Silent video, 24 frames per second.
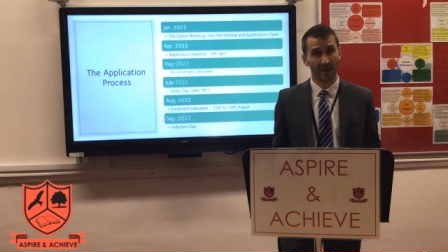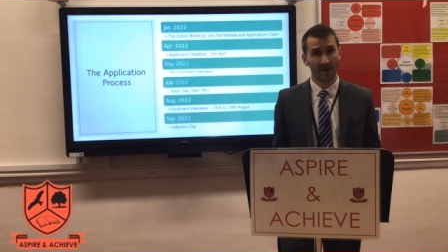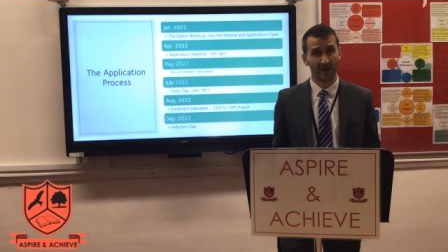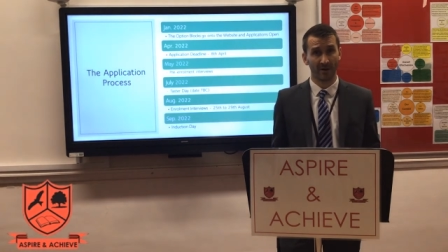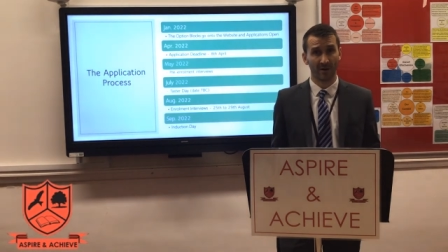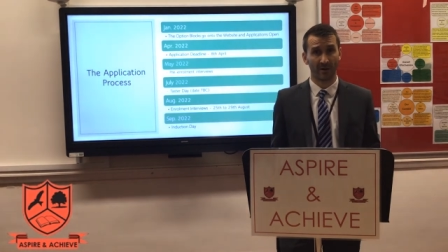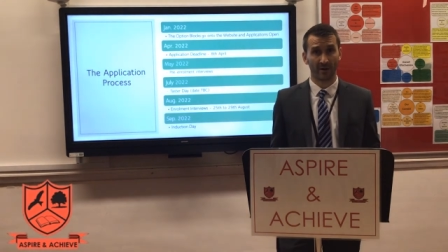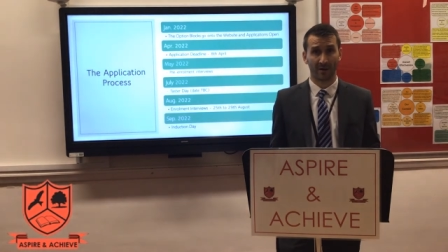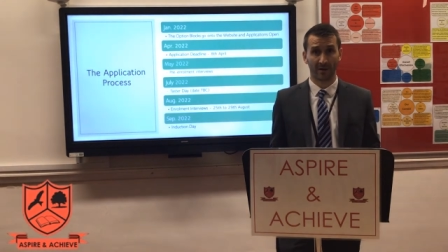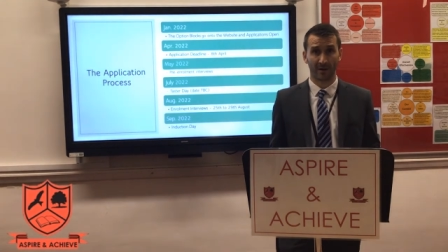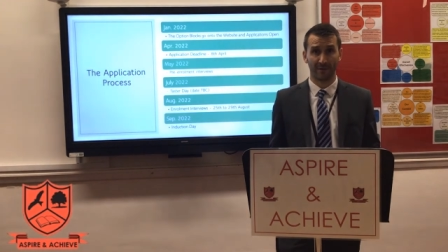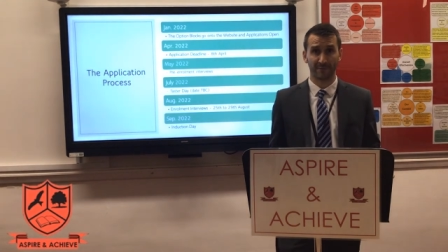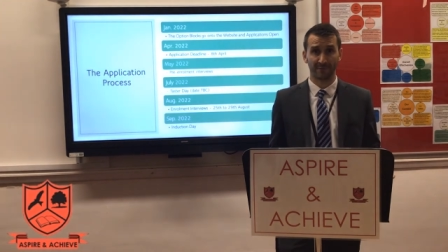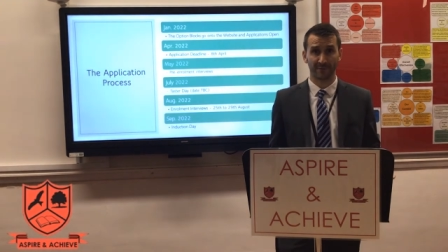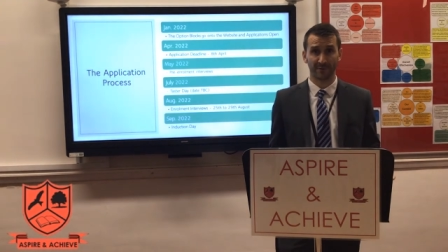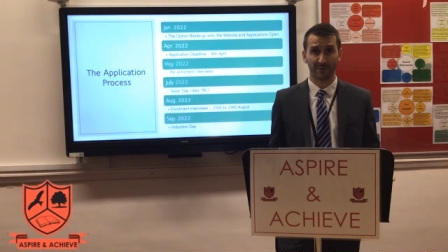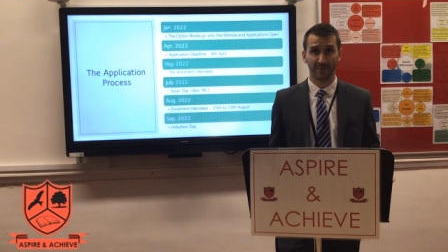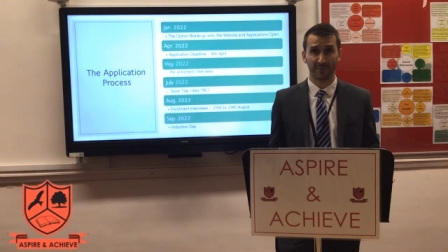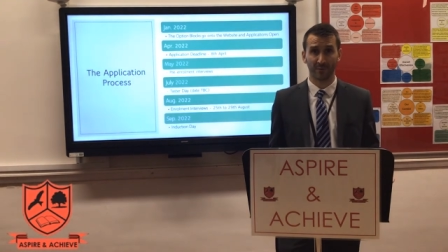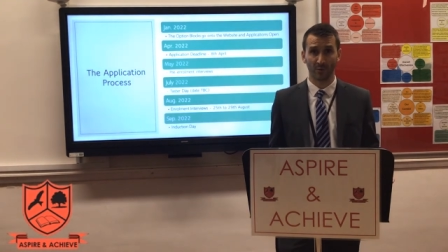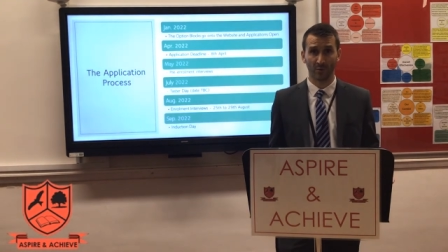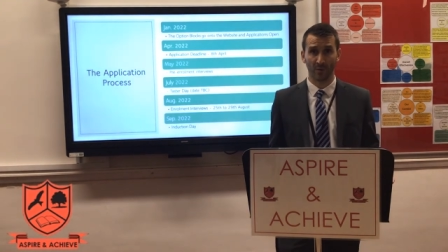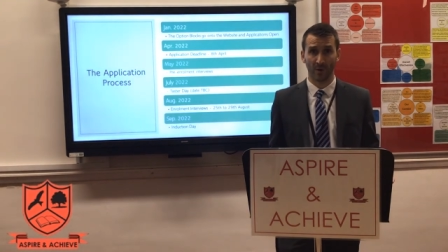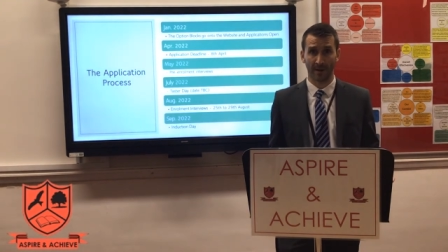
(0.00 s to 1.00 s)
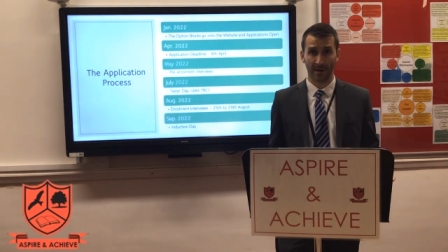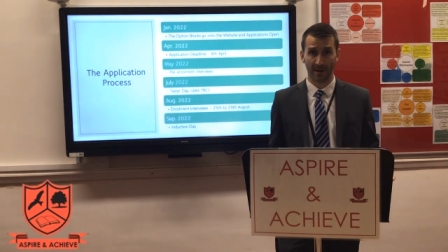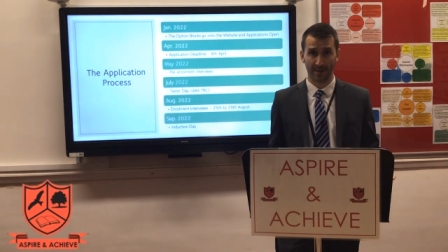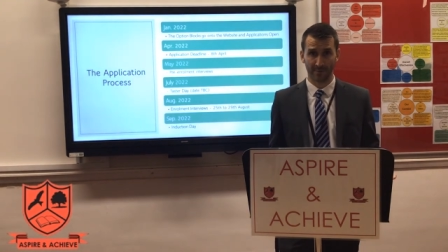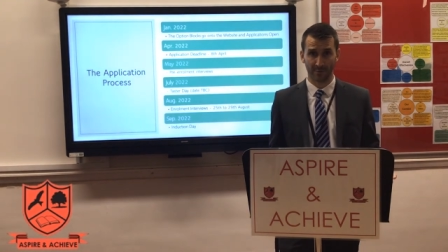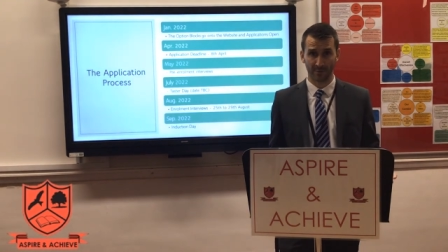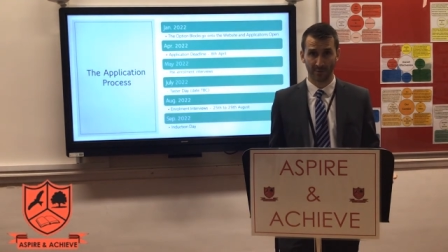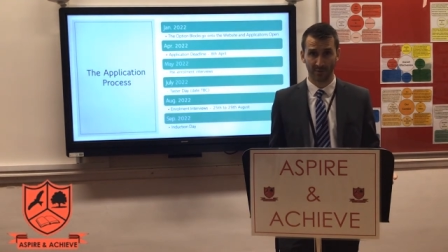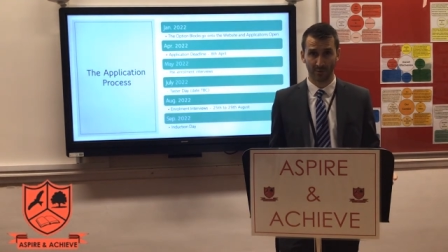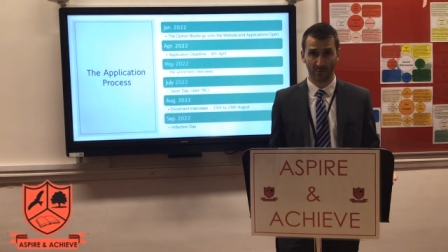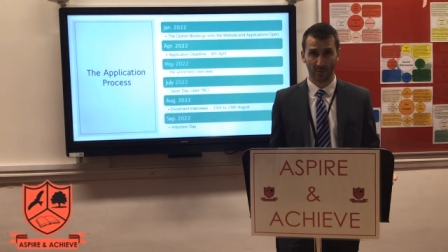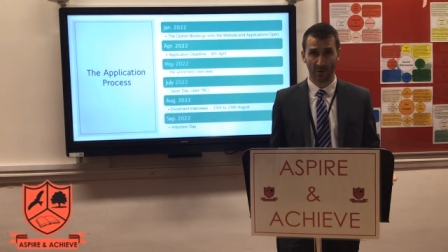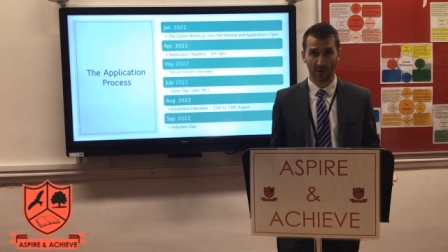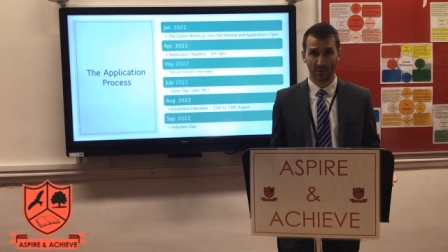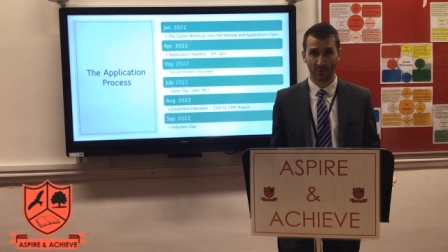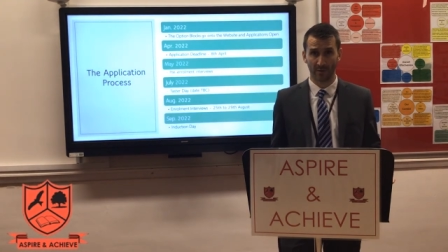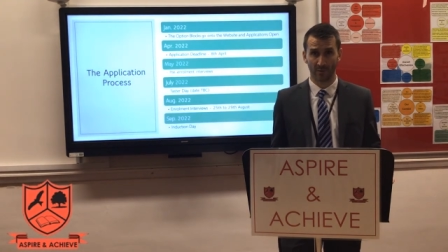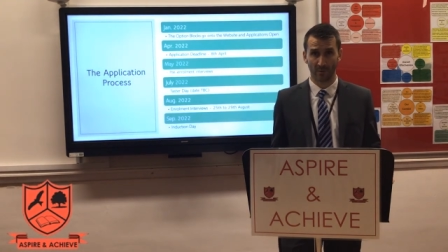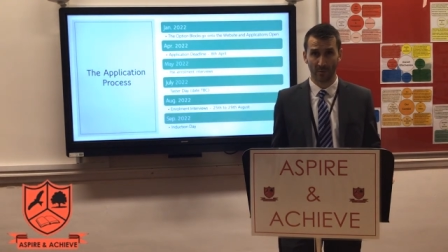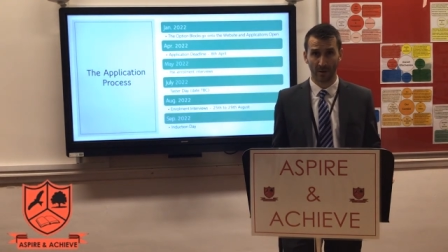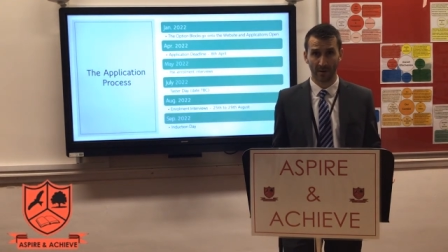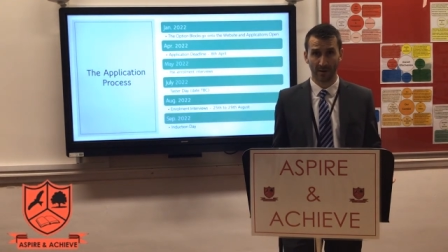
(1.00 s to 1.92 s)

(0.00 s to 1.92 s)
and are comfortable and able to work with one